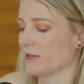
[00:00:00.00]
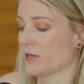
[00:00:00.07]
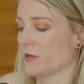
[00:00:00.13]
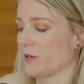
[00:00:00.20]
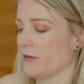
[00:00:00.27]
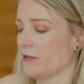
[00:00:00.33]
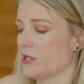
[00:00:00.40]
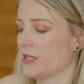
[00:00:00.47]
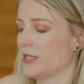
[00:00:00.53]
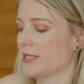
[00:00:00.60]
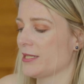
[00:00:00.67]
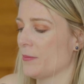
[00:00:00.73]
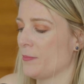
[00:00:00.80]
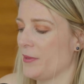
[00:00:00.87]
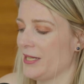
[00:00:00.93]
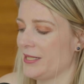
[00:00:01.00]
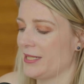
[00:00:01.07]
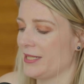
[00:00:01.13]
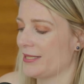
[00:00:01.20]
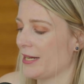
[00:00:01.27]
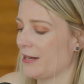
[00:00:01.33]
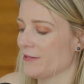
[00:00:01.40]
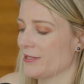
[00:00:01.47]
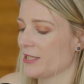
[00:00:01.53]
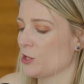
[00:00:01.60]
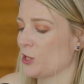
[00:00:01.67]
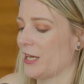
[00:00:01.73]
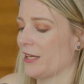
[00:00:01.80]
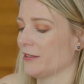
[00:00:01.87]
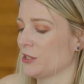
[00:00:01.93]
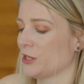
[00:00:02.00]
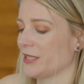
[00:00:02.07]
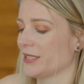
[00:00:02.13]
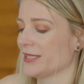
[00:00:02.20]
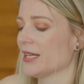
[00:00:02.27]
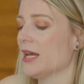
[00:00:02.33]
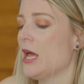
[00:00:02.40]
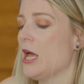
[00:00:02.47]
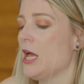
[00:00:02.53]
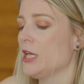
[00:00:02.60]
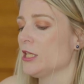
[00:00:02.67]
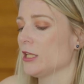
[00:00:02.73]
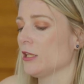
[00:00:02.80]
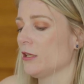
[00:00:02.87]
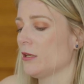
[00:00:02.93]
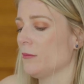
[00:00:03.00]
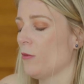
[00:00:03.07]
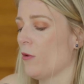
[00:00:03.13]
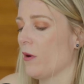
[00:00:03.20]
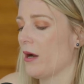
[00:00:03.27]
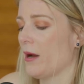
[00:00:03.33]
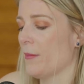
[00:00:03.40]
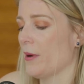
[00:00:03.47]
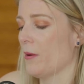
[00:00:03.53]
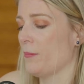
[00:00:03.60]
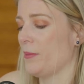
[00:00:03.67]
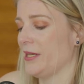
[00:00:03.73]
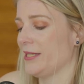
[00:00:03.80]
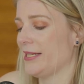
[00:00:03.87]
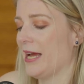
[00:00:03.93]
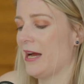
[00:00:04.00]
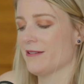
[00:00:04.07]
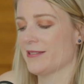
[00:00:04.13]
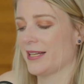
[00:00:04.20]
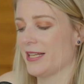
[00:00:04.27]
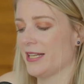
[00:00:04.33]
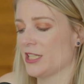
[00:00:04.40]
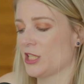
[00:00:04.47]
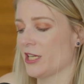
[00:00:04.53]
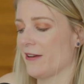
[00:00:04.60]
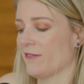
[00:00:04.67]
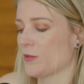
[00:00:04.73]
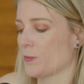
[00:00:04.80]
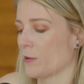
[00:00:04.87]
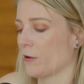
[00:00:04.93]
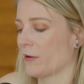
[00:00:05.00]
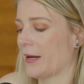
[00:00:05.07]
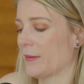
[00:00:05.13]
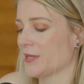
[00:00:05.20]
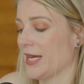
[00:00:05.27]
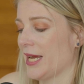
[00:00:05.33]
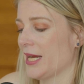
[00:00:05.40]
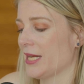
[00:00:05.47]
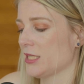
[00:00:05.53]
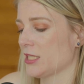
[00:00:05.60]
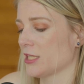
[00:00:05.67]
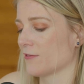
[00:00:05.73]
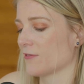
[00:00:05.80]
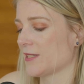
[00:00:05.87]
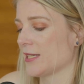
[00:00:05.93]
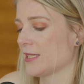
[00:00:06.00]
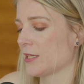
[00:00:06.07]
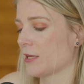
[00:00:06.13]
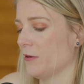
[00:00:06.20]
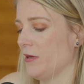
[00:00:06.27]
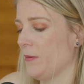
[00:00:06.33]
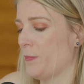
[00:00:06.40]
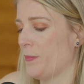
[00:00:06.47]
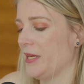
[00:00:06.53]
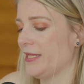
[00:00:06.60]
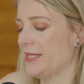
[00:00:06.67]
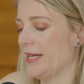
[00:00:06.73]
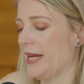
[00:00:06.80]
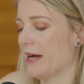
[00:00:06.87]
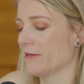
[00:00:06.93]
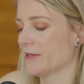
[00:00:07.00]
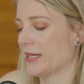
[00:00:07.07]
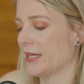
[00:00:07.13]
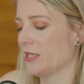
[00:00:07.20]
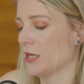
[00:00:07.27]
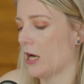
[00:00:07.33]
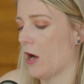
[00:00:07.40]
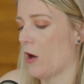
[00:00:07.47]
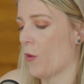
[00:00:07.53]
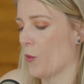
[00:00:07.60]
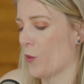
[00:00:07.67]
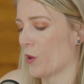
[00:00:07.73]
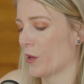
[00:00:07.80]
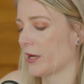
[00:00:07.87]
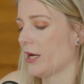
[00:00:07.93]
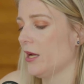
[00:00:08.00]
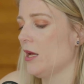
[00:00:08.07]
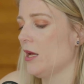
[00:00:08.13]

solutions to BC's housing challenges. To learn more about BC Housing initiatives, programs, and services, go to bchousing.org.